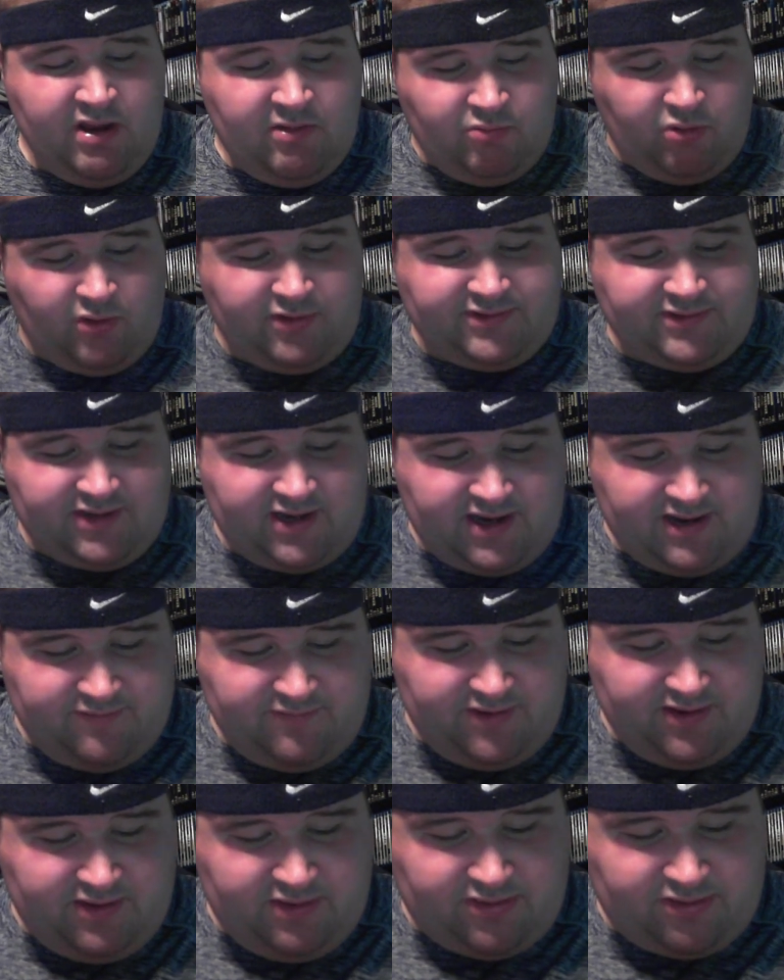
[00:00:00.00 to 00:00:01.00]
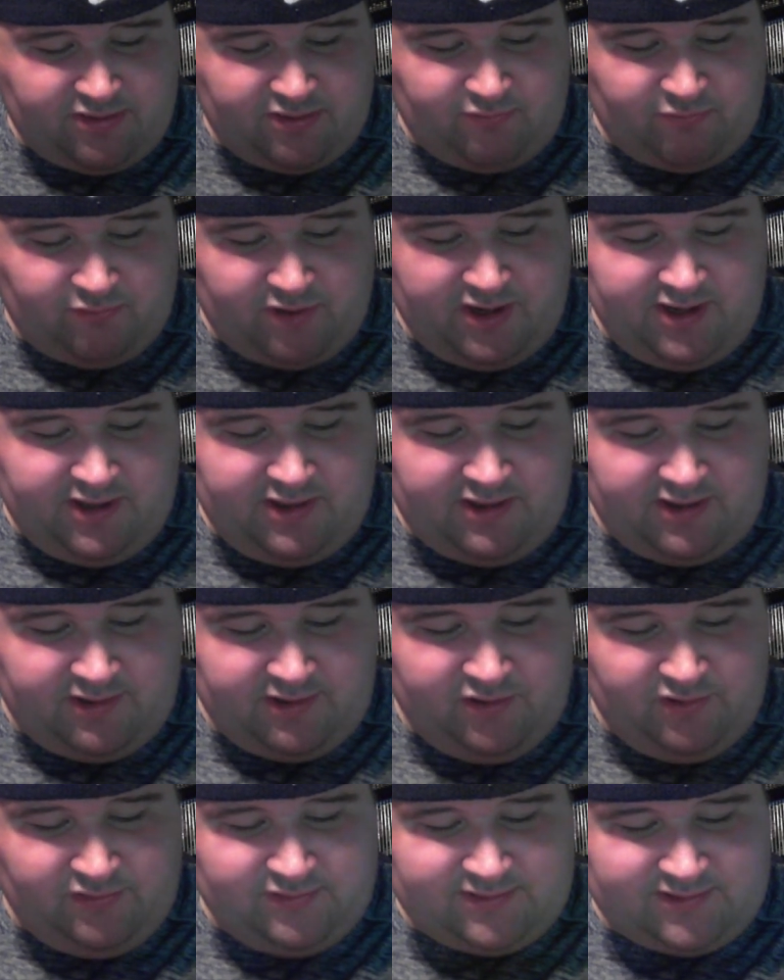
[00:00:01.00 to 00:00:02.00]
Poison Ivy 3, The
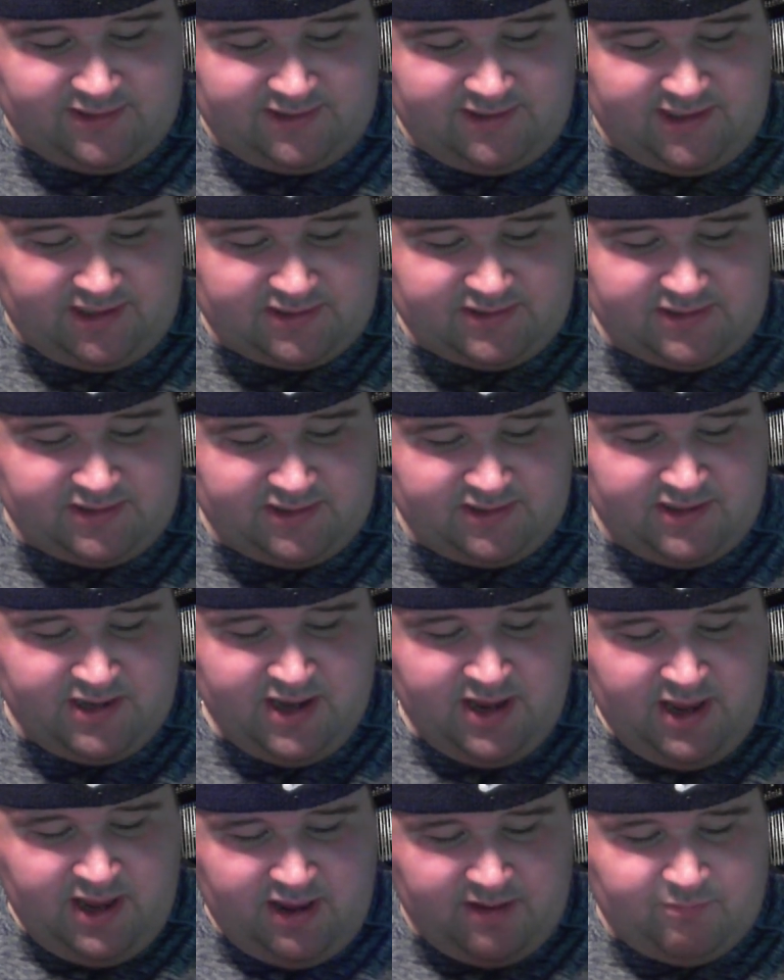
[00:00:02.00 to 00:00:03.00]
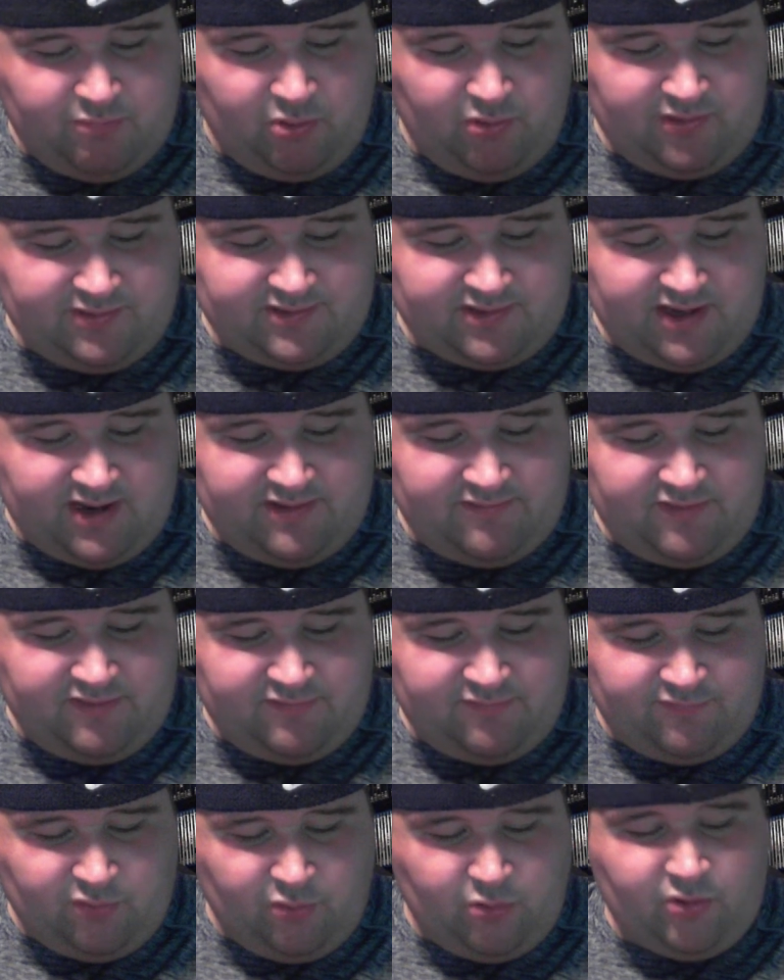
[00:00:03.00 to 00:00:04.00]
New Seduction, and Poison Ivy
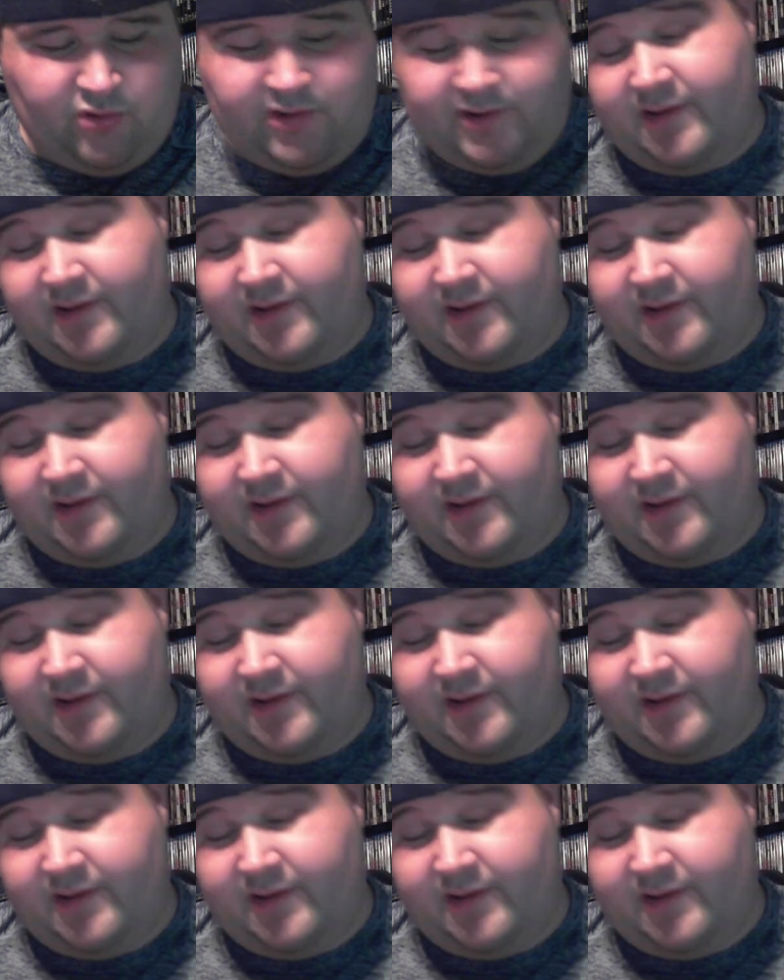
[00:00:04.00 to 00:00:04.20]
4.